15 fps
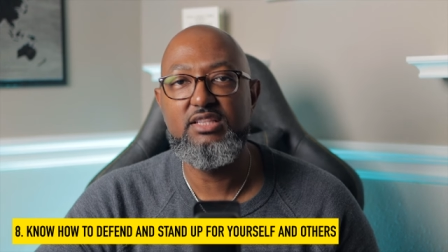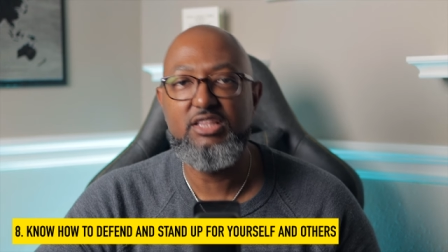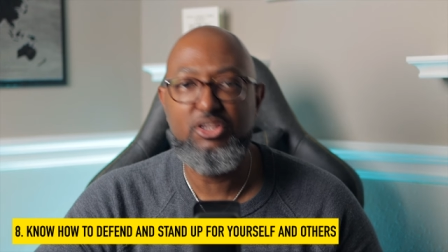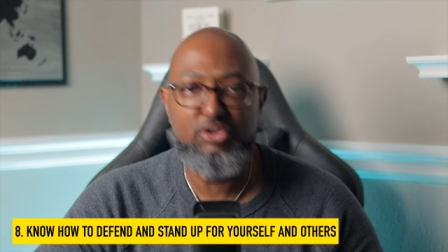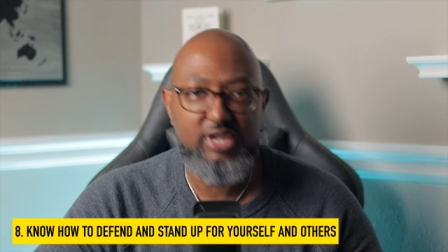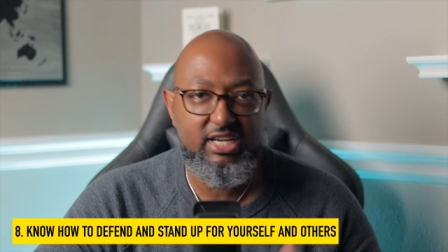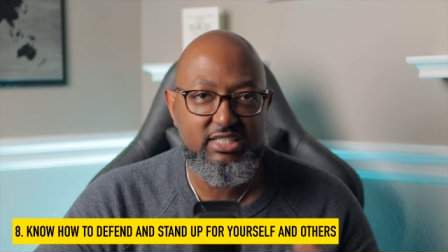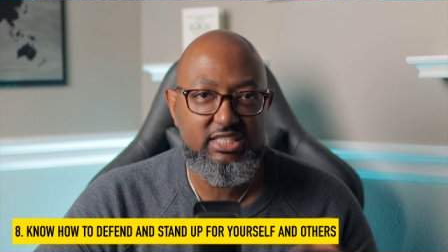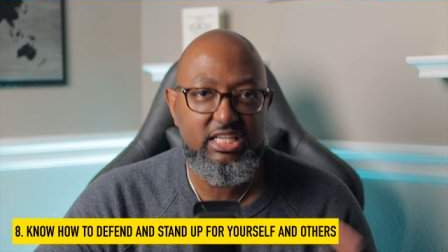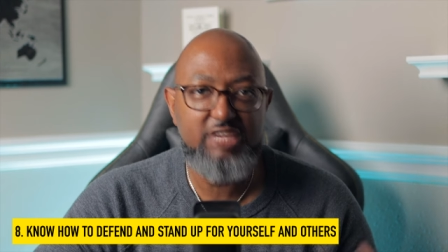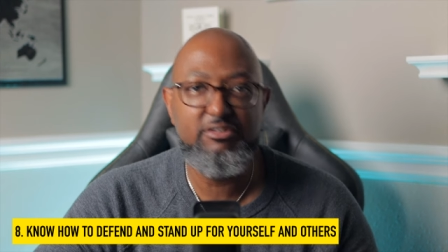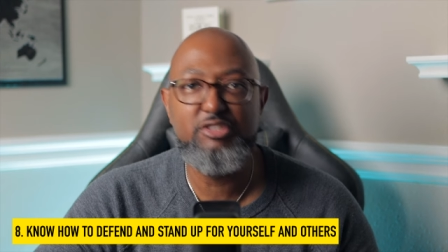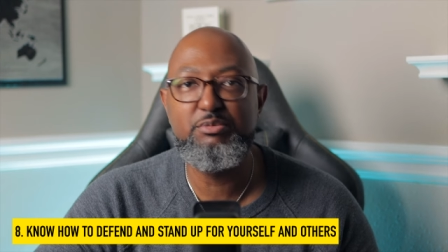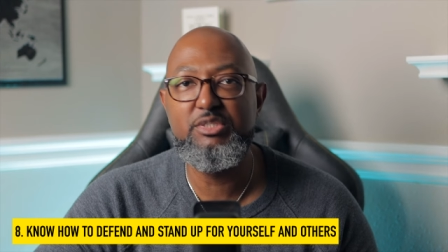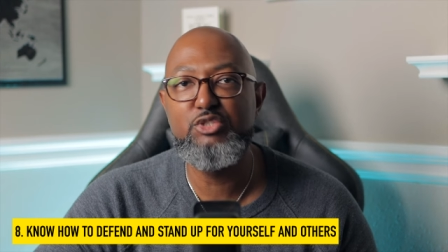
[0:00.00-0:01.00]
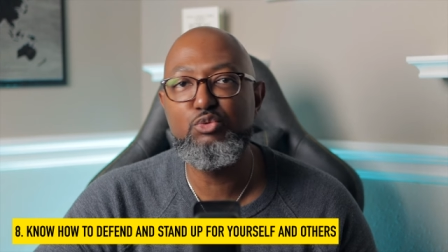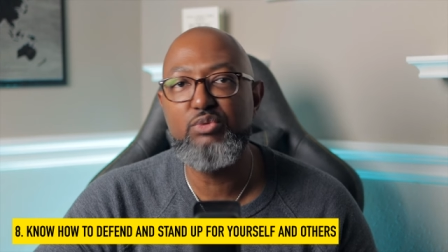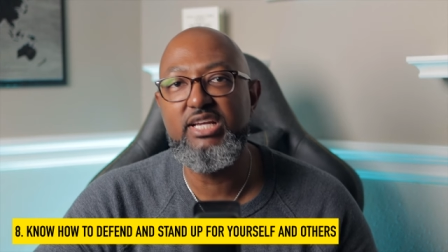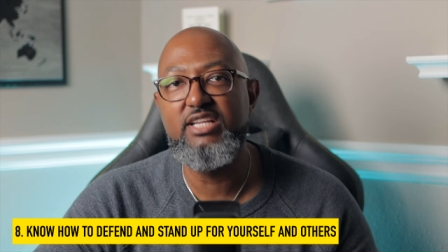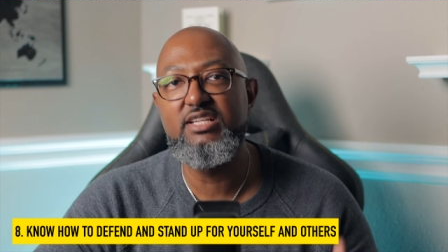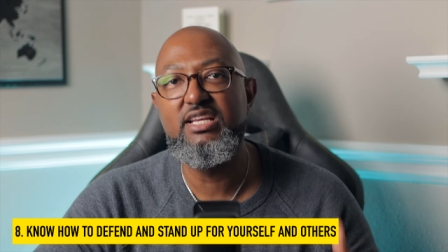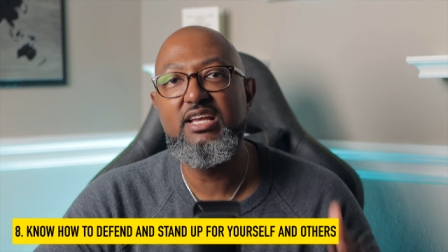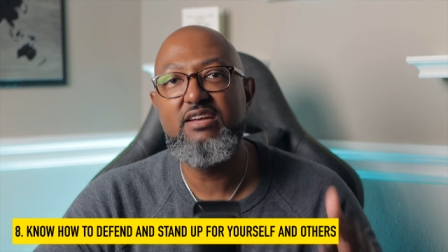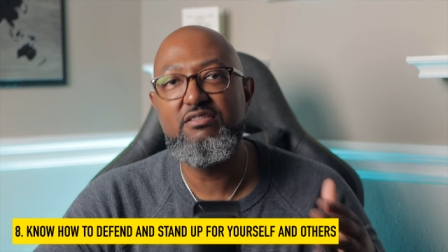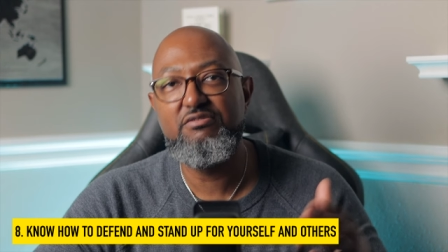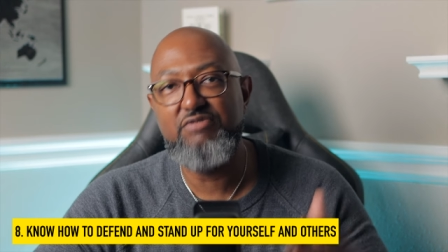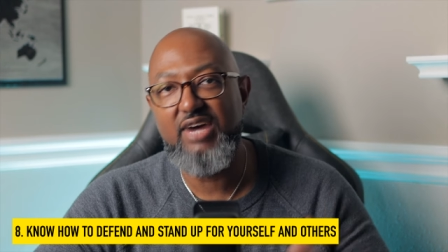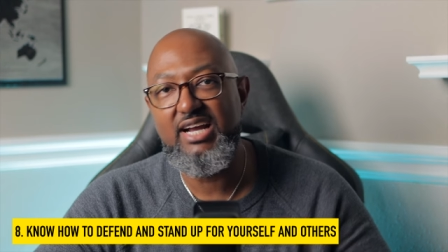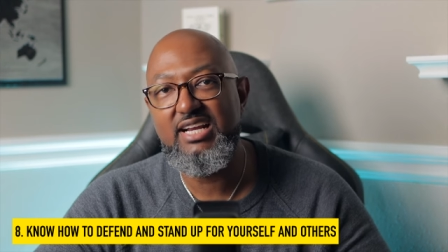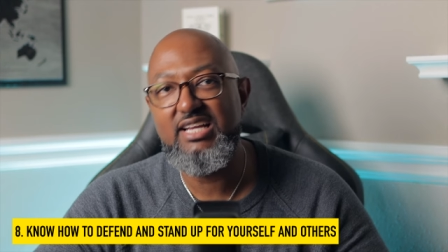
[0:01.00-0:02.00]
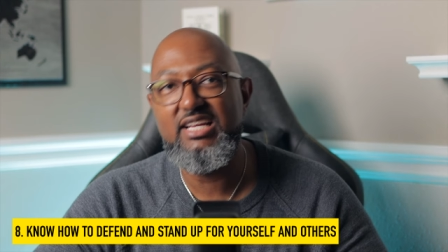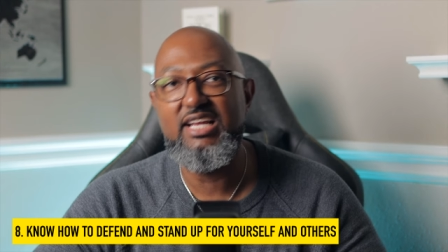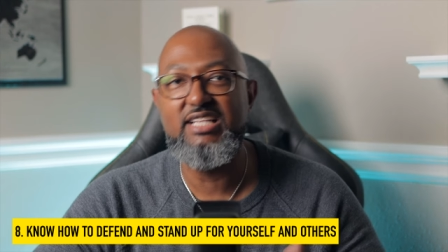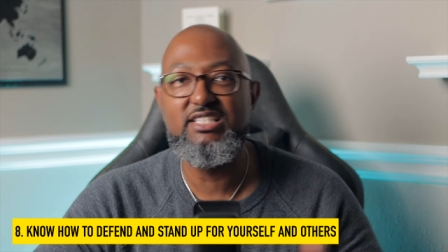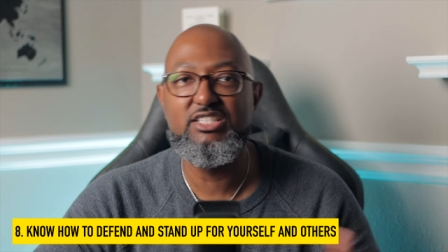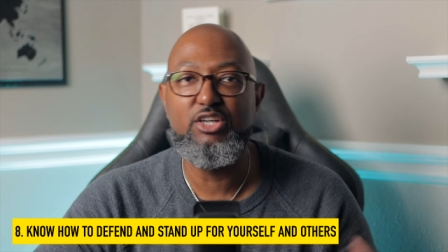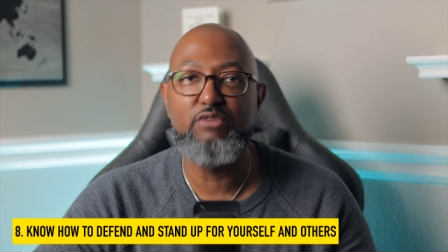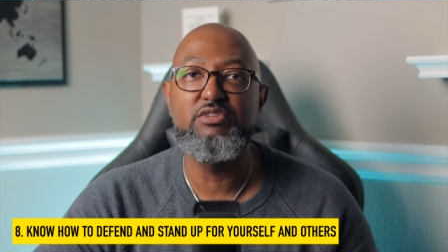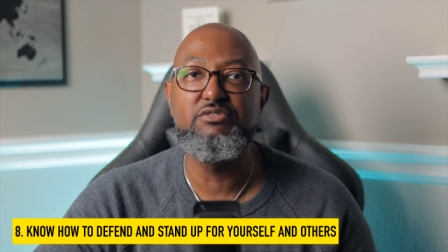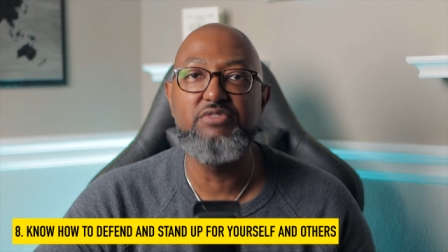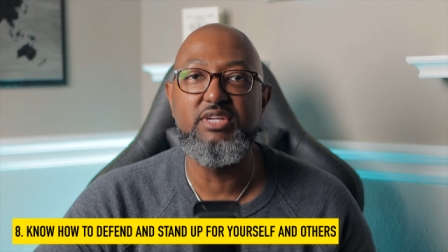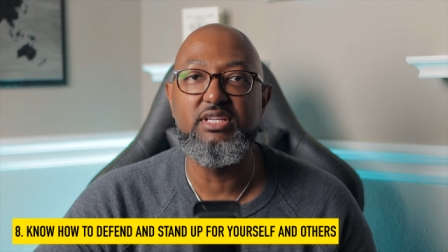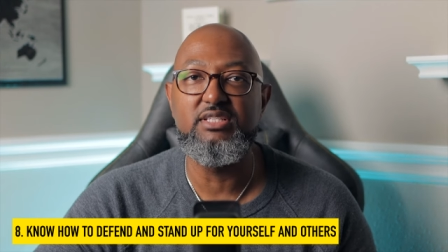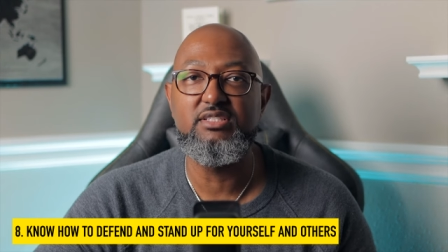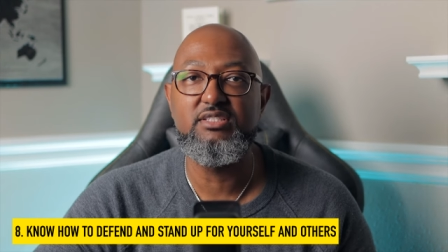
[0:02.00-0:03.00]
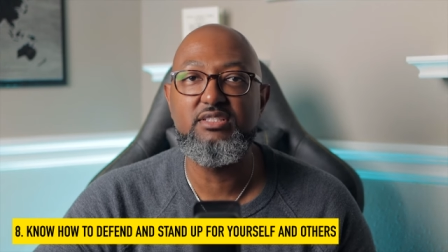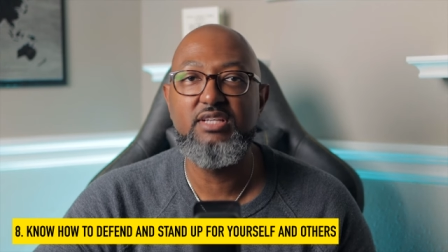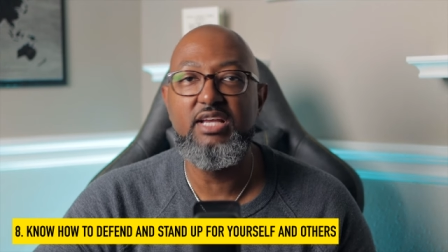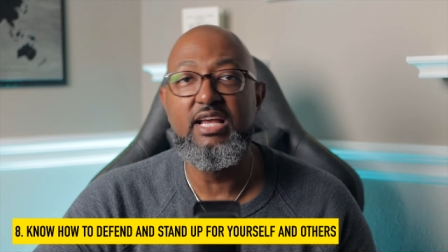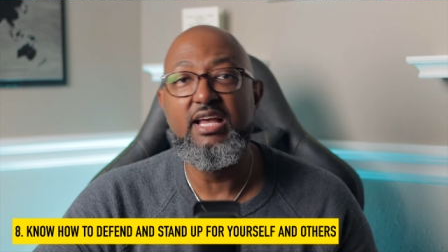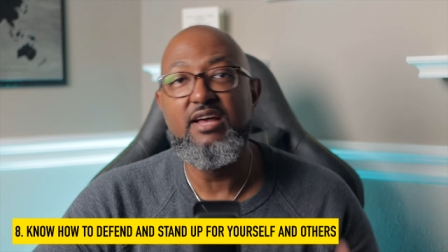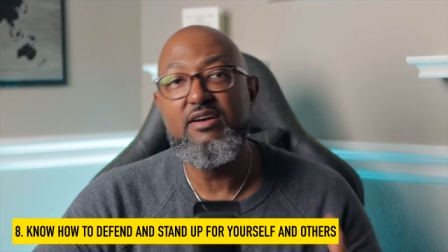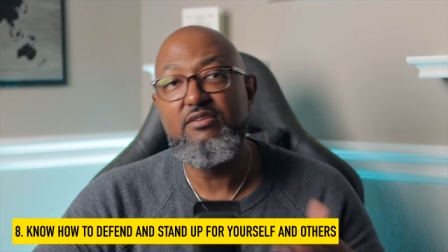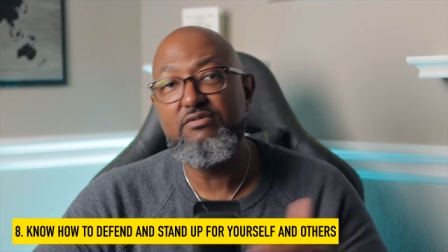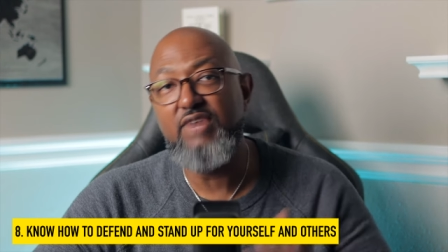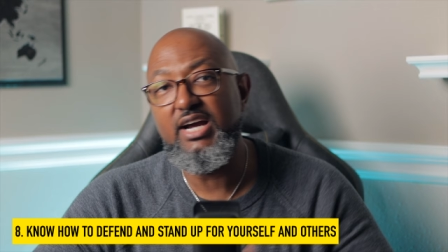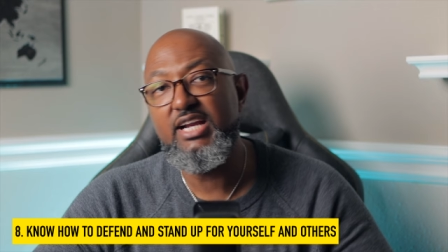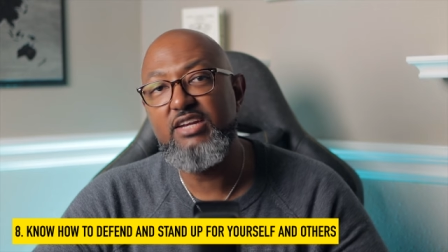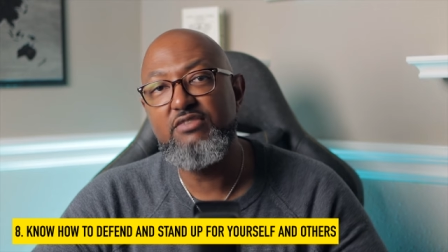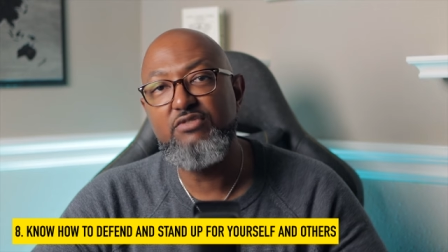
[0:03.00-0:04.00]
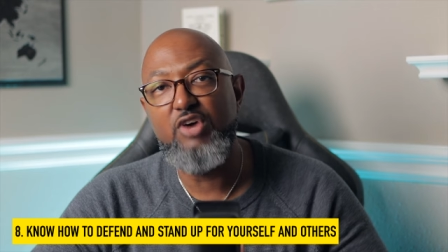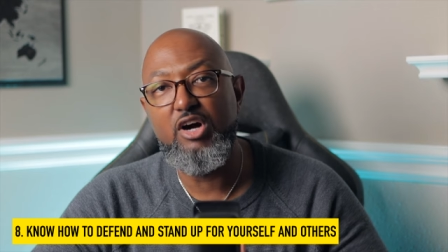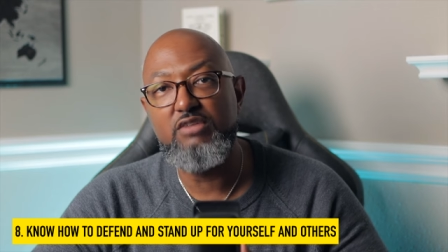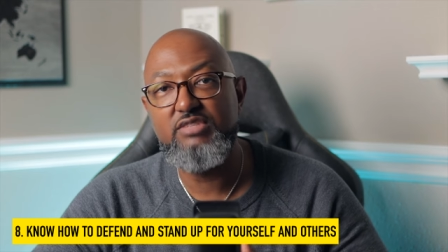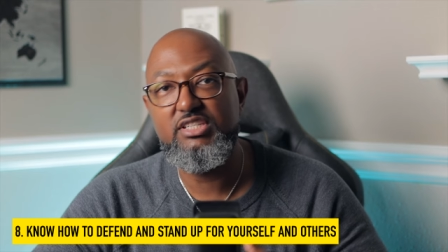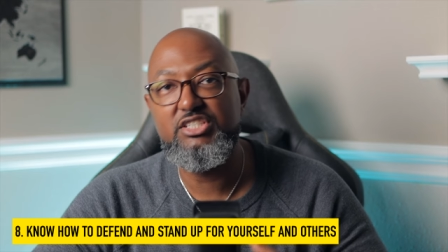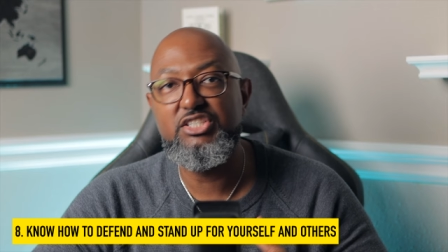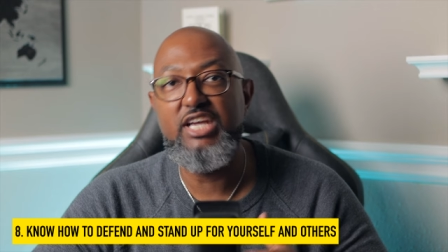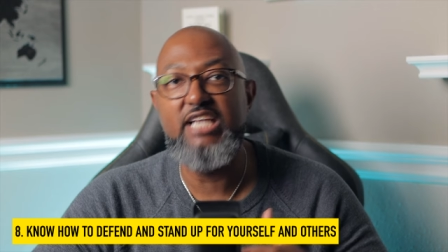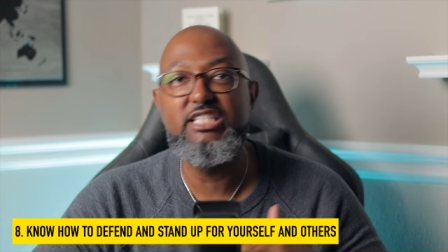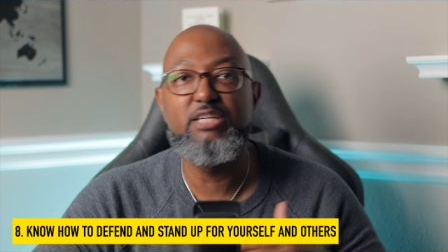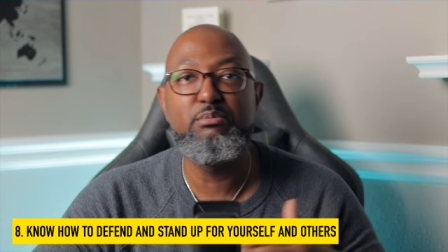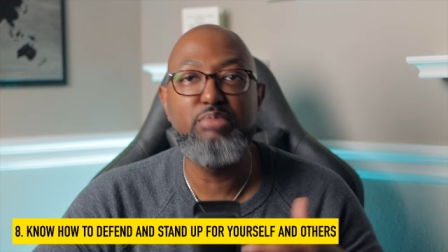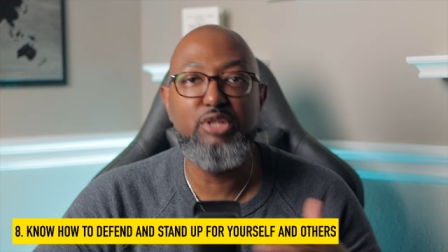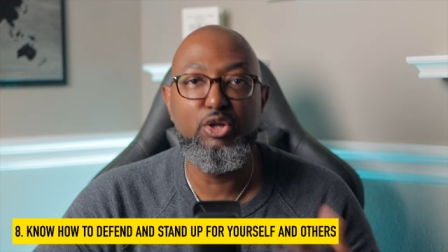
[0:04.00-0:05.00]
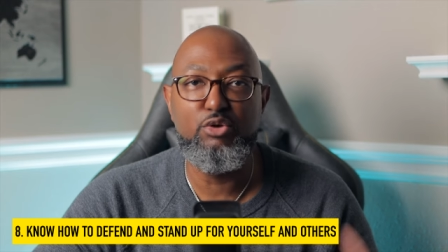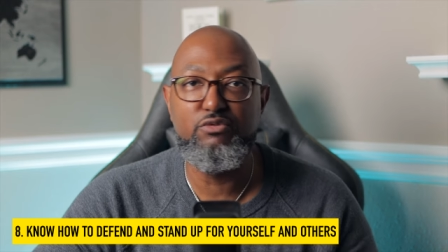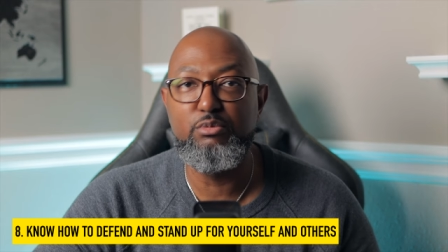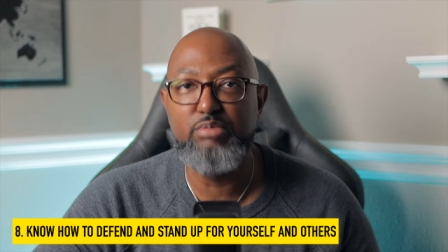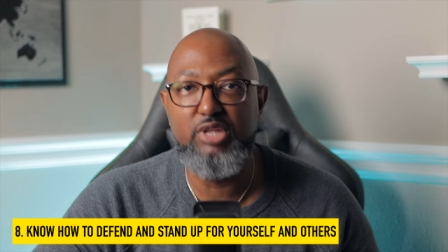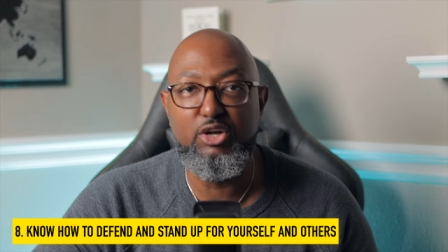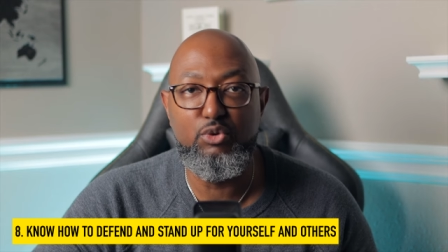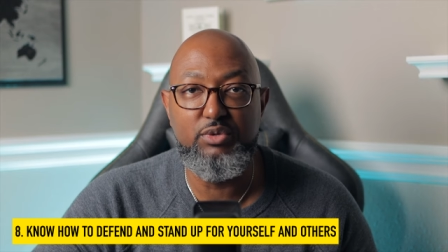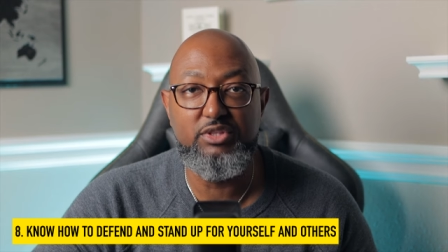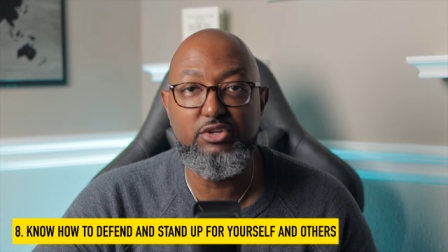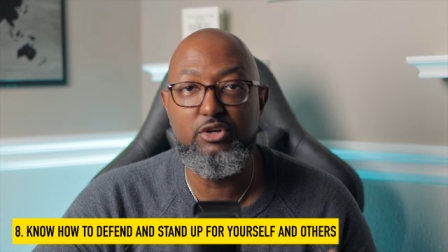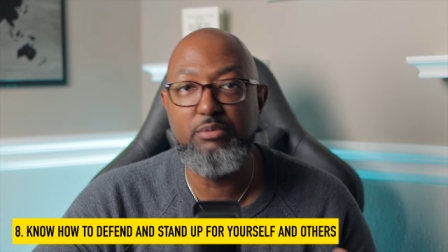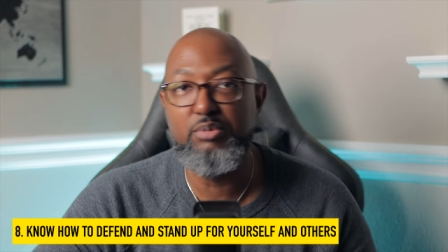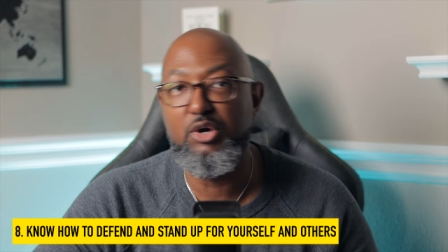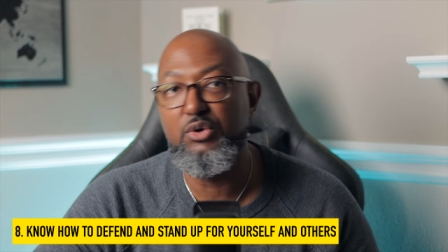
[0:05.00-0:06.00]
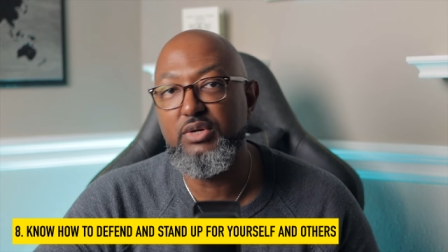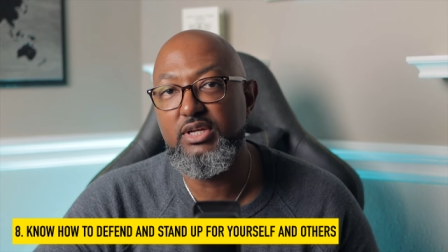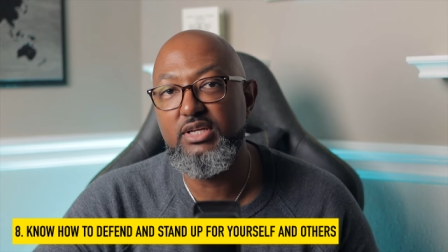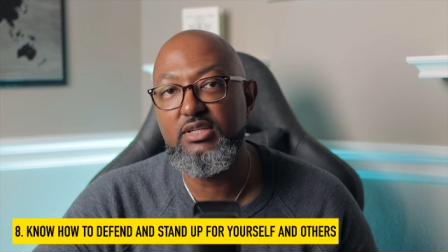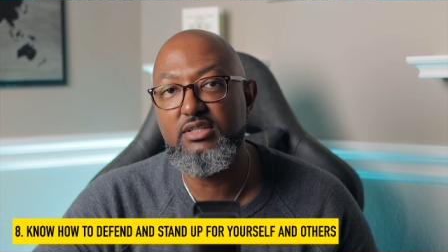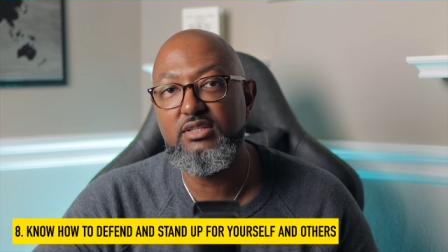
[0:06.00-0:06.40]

There is a difference between fighting and self-defense. Fighting involves exchanging blow for blow with your opponent.